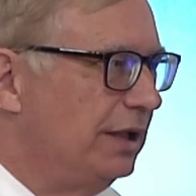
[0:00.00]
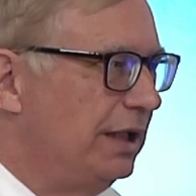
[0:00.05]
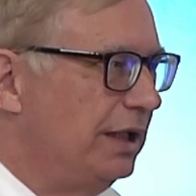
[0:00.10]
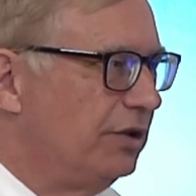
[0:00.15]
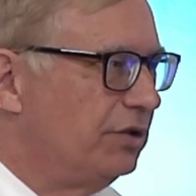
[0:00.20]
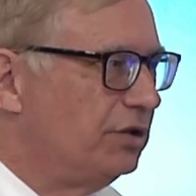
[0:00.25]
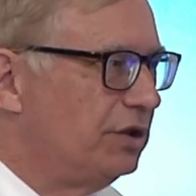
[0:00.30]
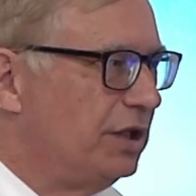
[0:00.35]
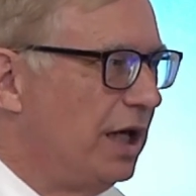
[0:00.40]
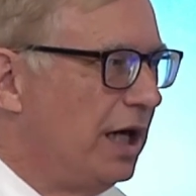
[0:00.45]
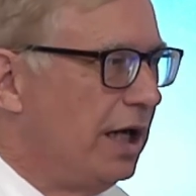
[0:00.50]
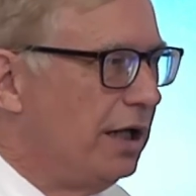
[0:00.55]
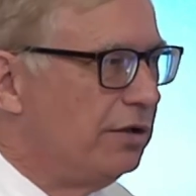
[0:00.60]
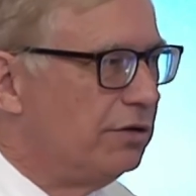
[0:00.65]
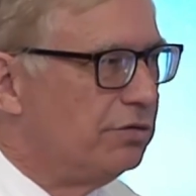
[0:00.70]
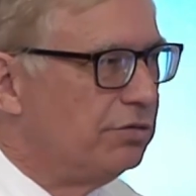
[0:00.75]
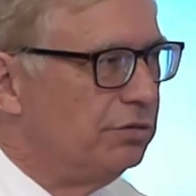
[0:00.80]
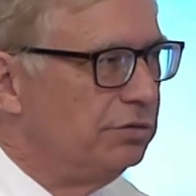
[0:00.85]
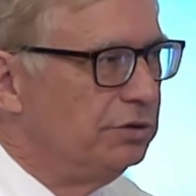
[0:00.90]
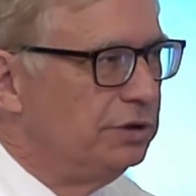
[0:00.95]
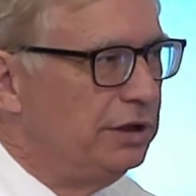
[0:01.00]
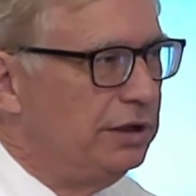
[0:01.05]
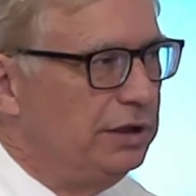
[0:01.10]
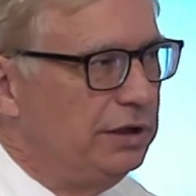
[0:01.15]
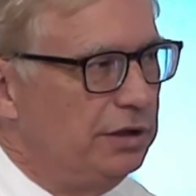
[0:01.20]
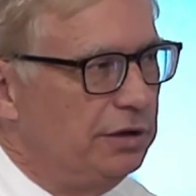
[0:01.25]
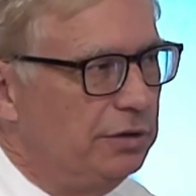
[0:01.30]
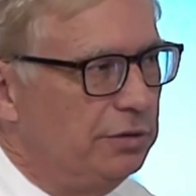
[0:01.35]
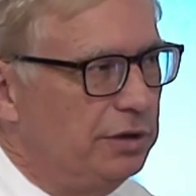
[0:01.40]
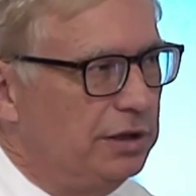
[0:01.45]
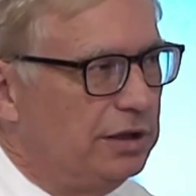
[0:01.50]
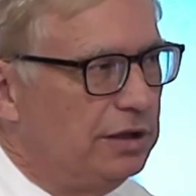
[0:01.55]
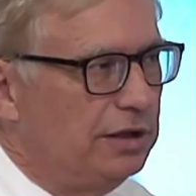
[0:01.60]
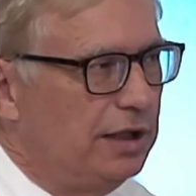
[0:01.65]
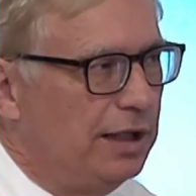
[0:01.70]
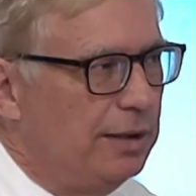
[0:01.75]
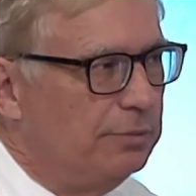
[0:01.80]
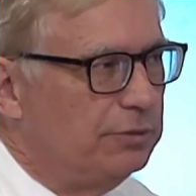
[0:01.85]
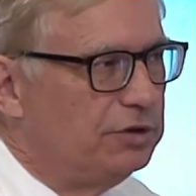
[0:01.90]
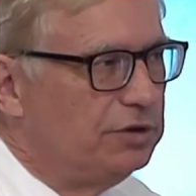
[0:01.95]
Is God truly who he
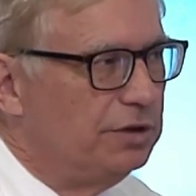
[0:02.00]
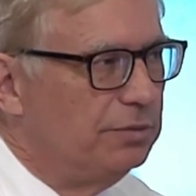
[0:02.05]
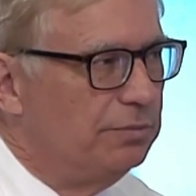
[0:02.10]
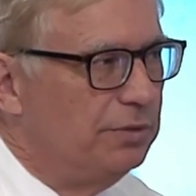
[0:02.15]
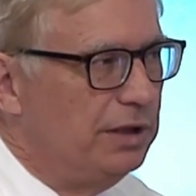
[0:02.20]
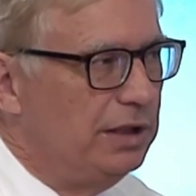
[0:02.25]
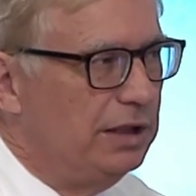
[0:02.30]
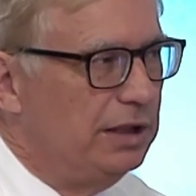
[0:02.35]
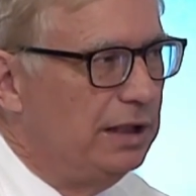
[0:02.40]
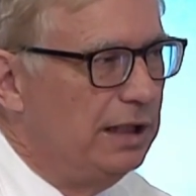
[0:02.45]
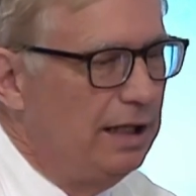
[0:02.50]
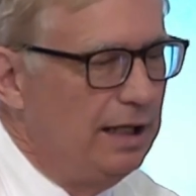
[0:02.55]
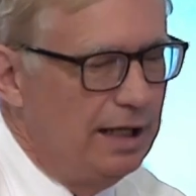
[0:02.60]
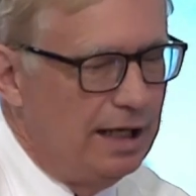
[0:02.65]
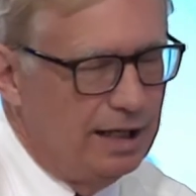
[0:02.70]
claims to be?